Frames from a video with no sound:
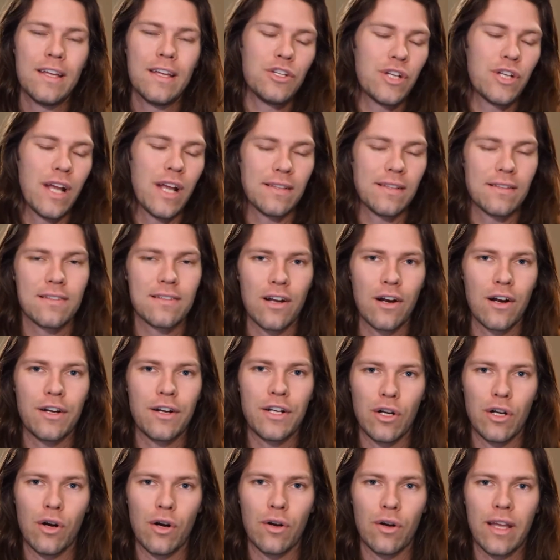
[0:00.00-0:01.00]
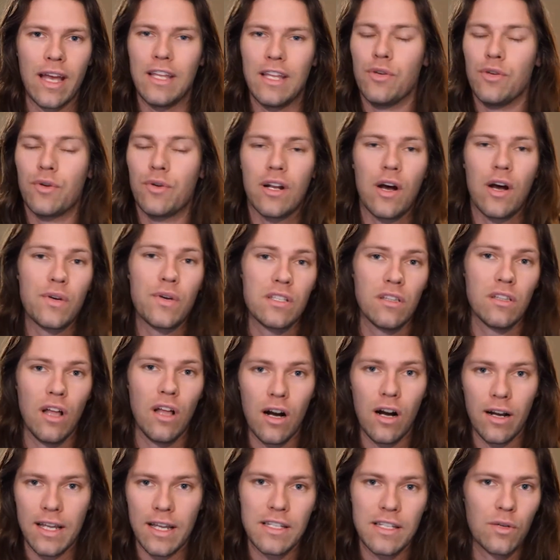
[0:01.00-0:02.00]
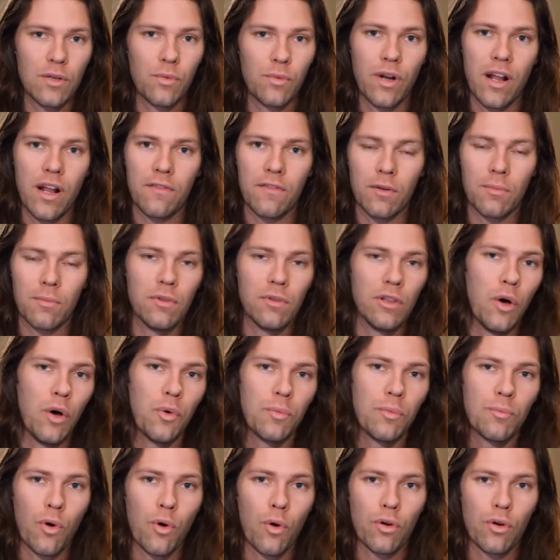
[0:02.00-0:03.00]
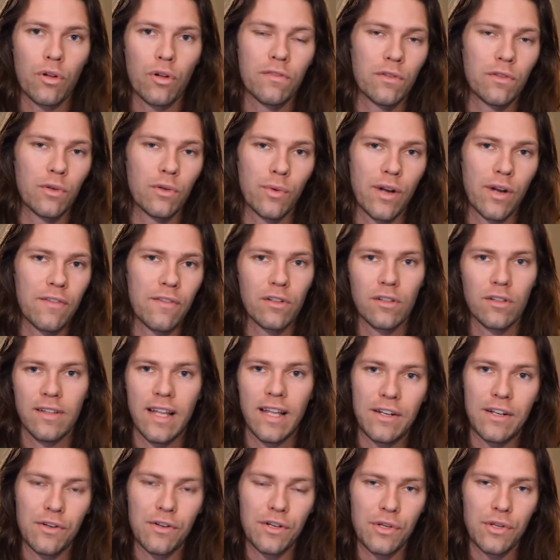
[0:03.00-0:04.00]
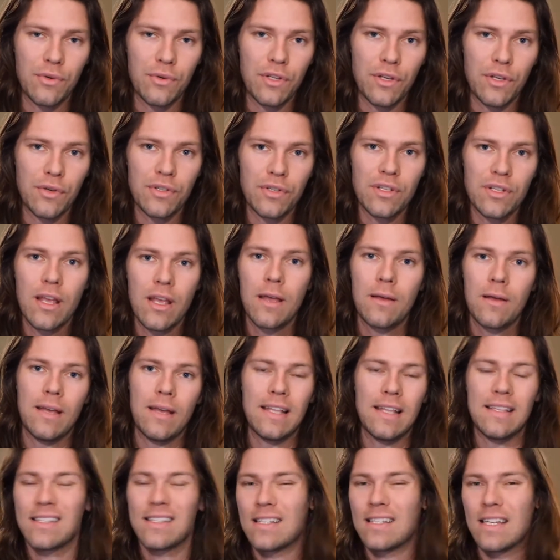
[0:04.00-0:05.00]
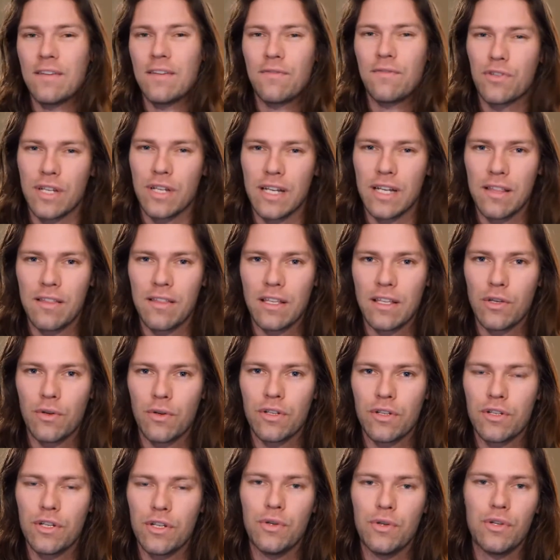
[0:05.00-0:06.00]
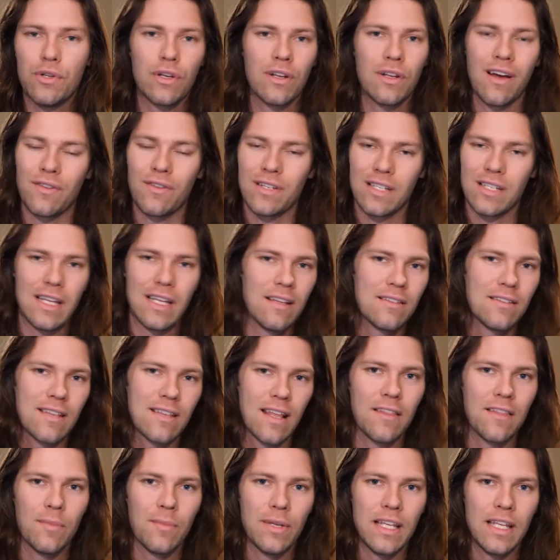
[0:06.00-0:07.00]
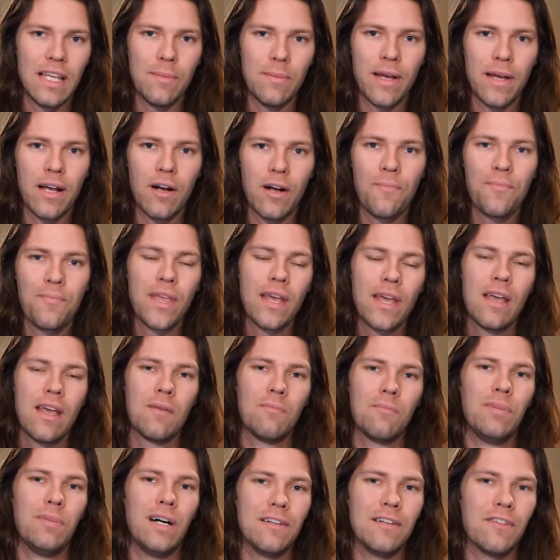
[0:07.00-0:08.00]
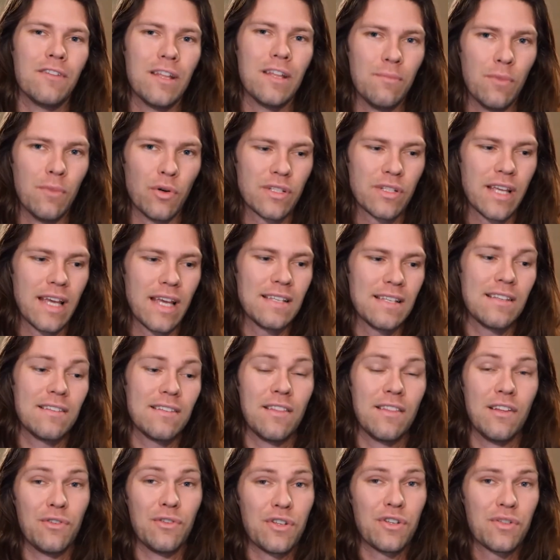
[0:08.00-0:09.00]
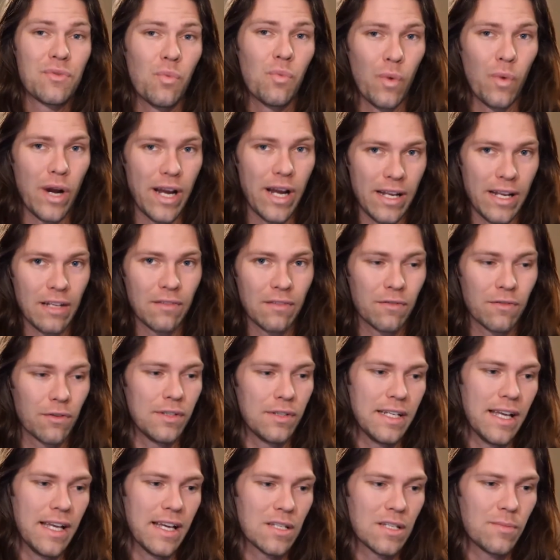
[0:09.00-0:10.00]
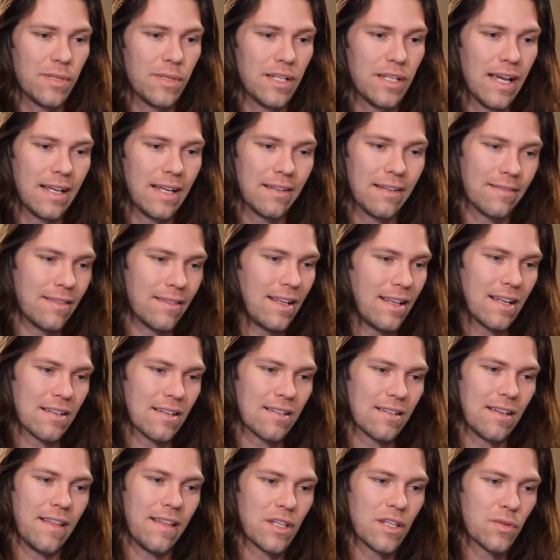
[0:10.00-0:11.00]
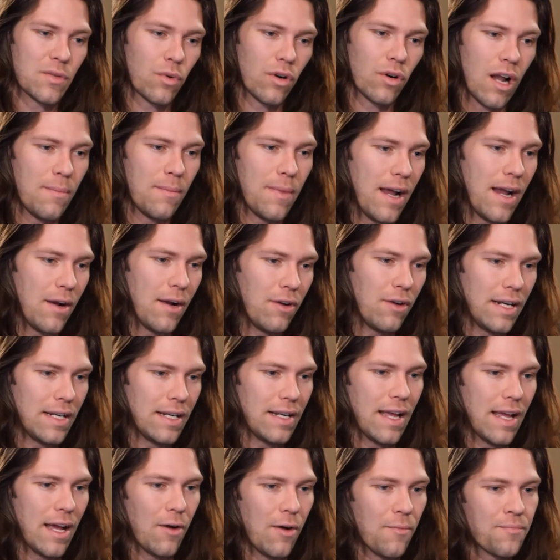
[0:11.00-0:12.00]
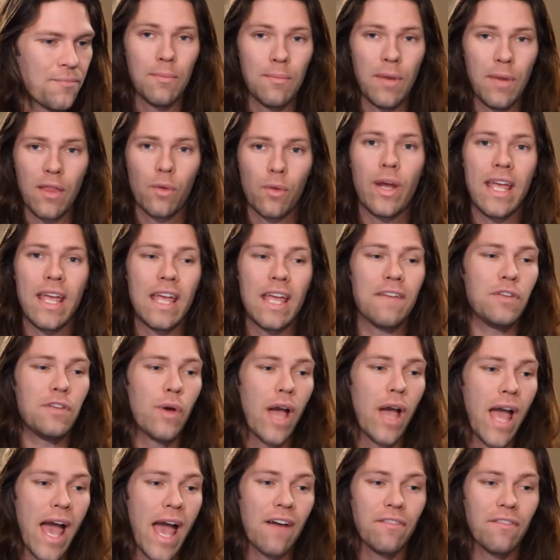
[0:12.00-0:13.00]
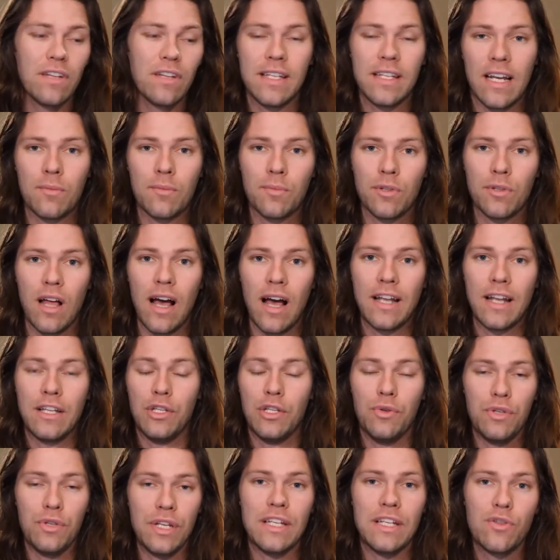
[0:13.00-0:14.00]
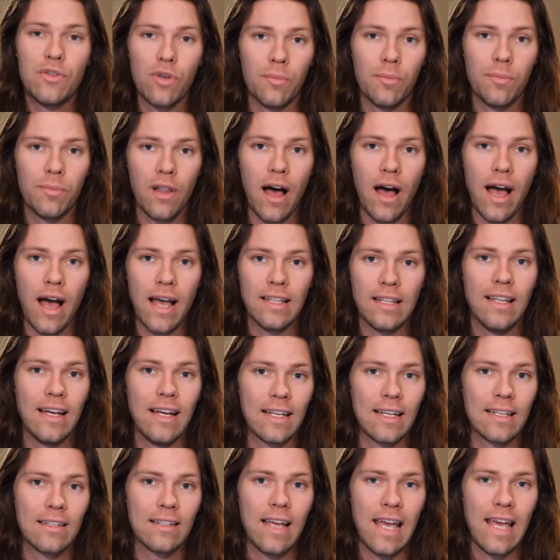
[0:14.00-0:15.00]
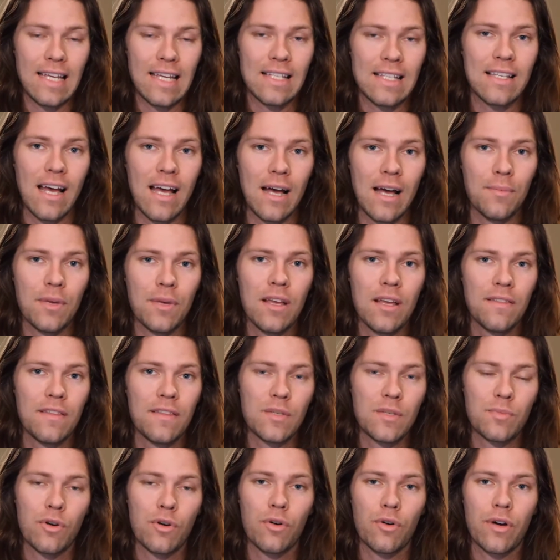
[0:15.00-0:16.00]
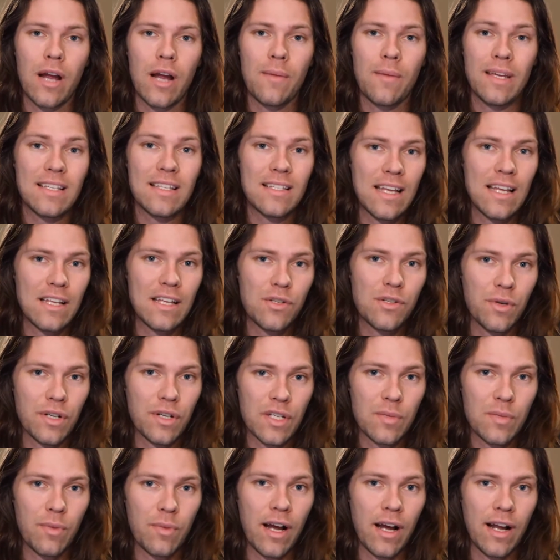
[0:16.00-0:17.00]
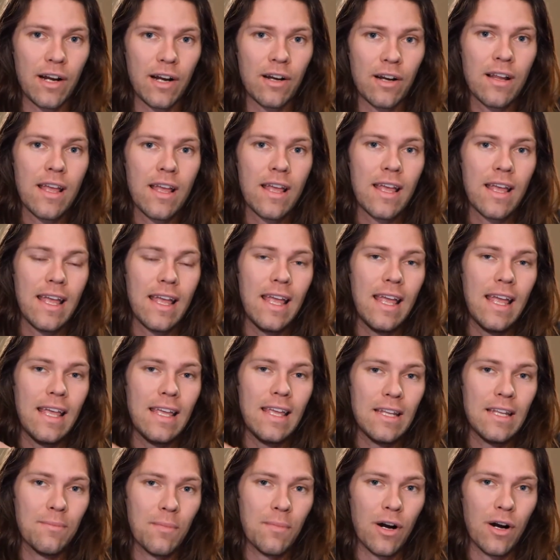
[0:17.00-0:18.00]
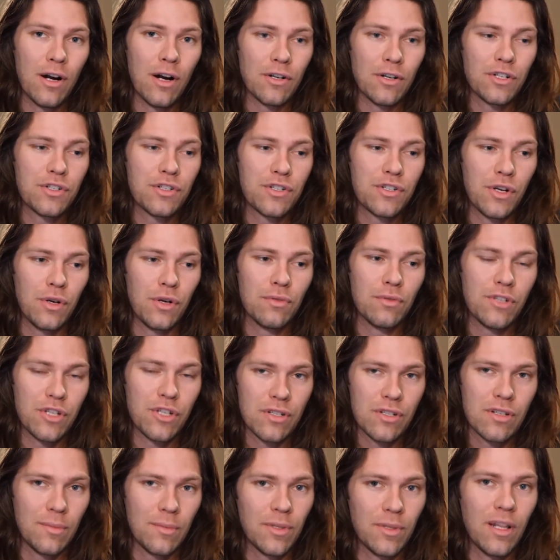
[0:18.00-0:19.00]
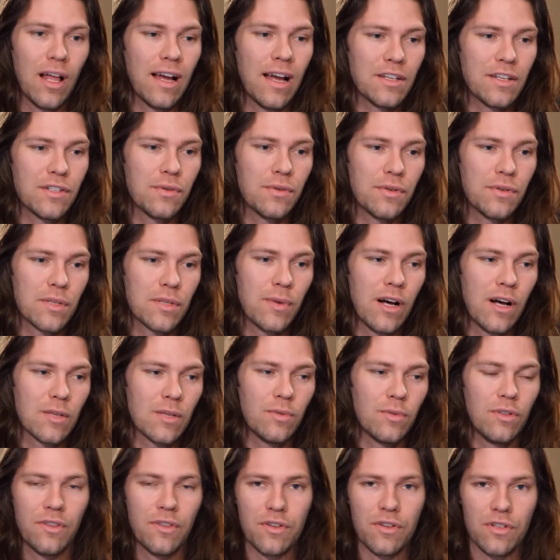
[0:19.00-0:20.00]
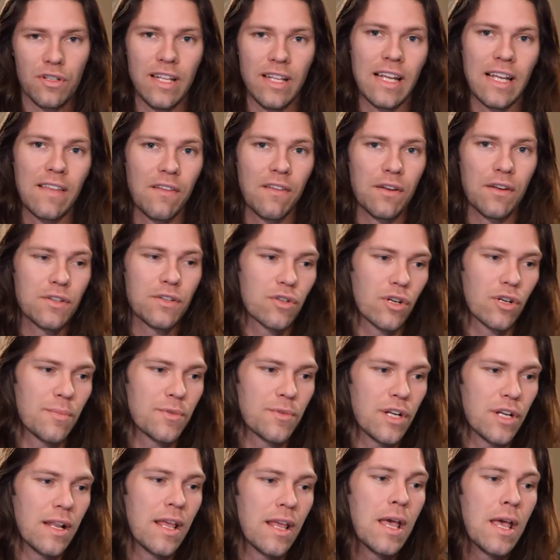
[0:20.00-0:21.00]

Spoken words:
chances are you're okay. You can always log into whatever loan portal for whatever lender you use and see if there's anything you can do. You can always send them an email. But in most cases, they're just waiting for the SBA. And like I said, that's where I'm at right now. And by the way, if you haven't yet applied, you need to apply like ASAP. This program is set to expire in March. So just apply as soon as possible. There's a link in the description.